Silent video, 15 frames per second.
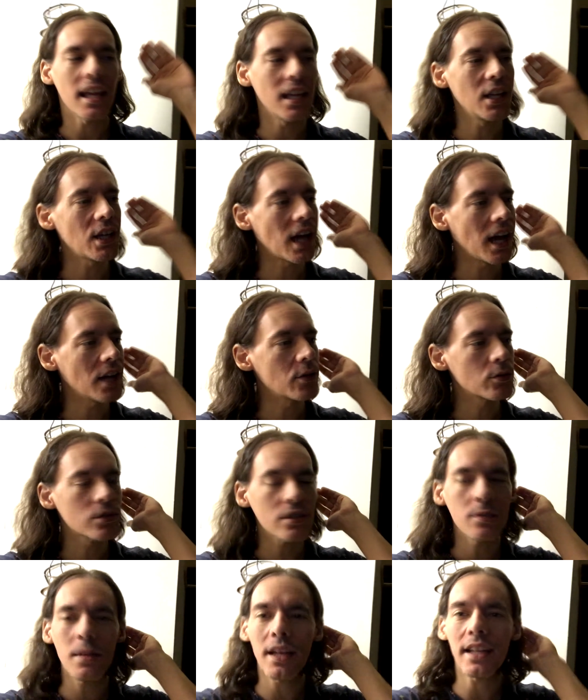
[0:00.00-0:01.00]
It was
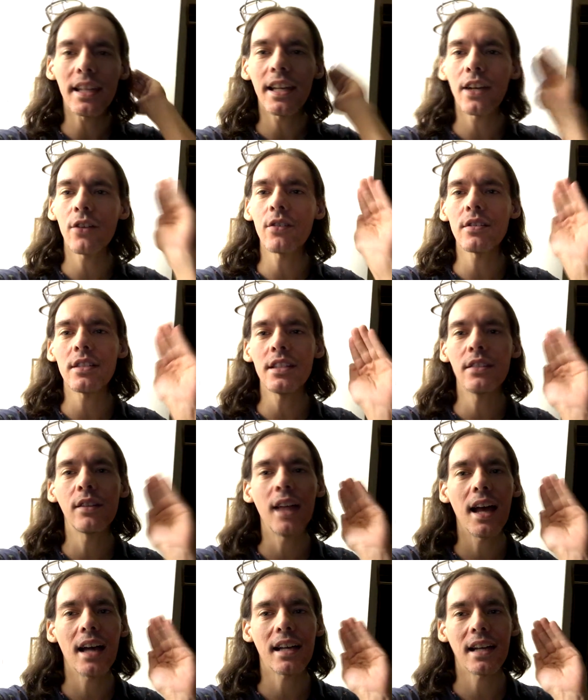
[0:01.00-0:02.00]
going to be a guaranteed
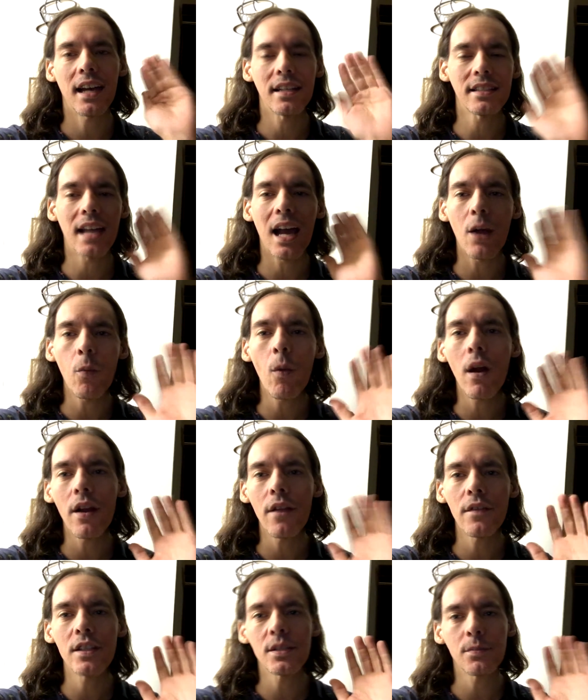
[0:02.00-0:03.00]
lock, guys. I
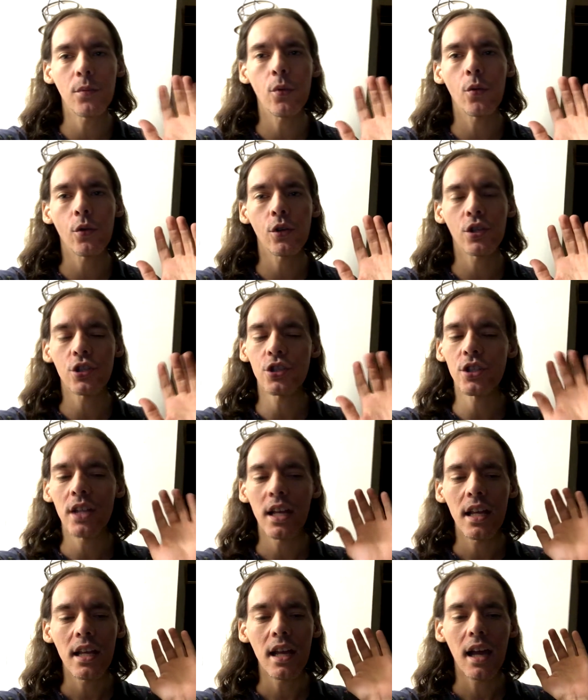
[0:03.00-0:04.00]
wanted this Porsche.
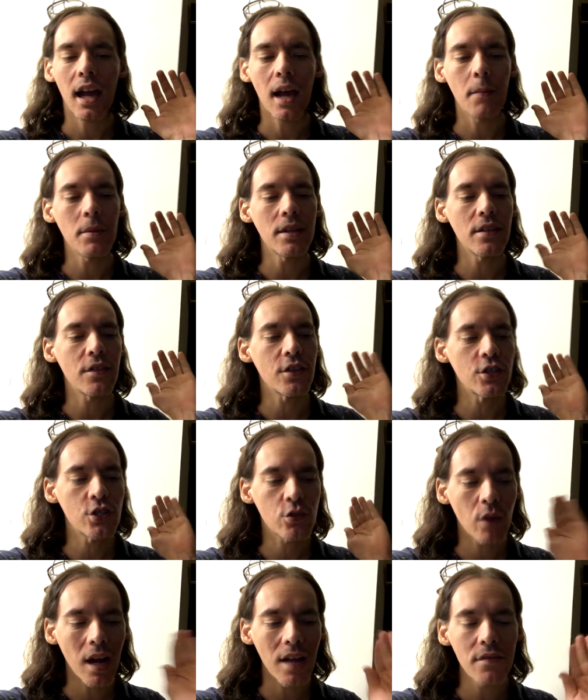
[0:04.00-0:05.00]
I mean, the
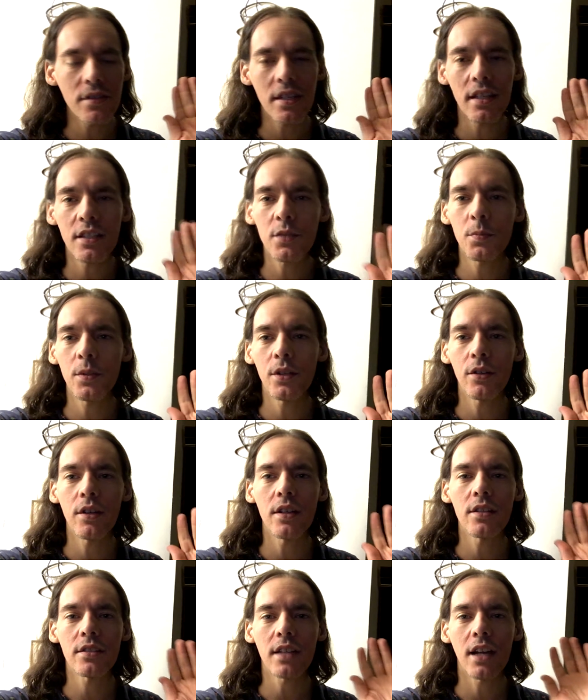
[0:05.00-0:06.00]
driving
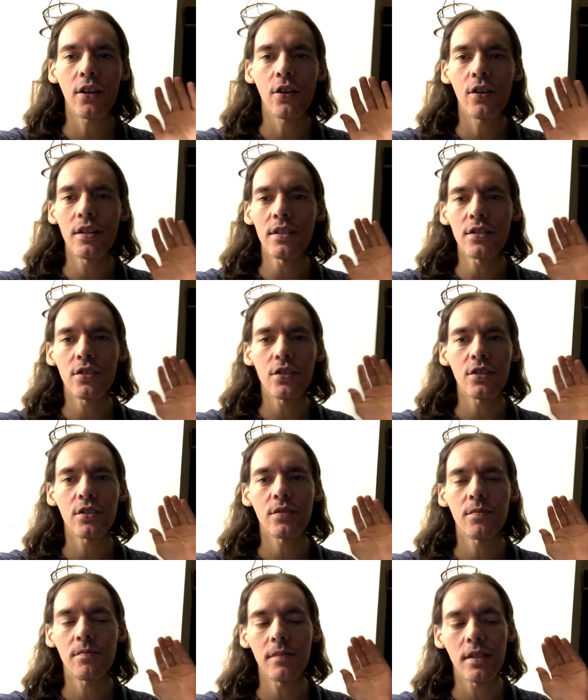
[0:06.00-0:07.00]
experience, I heard, it's
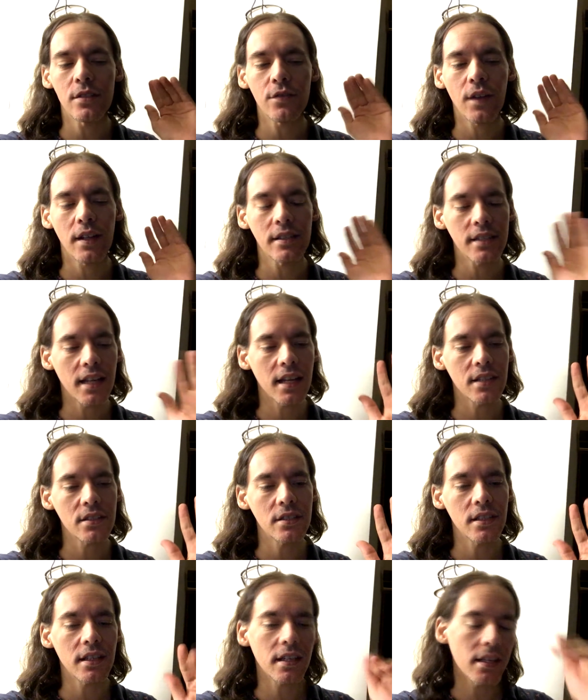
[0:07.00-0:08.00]

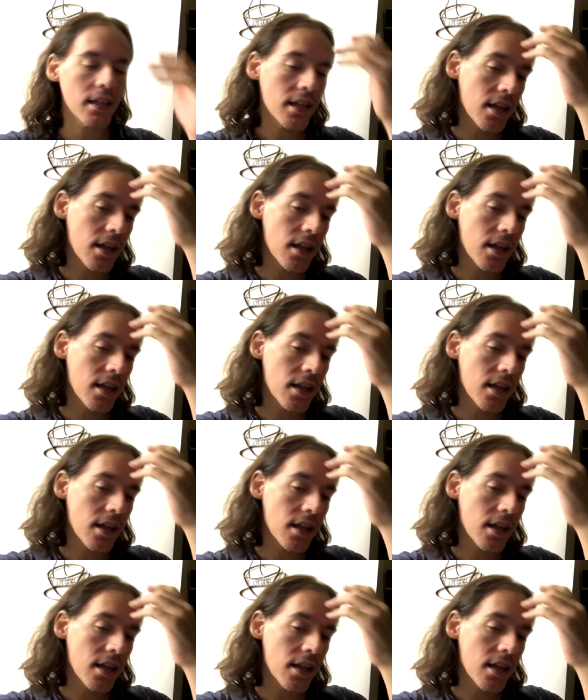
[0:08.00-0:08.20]
fantastic.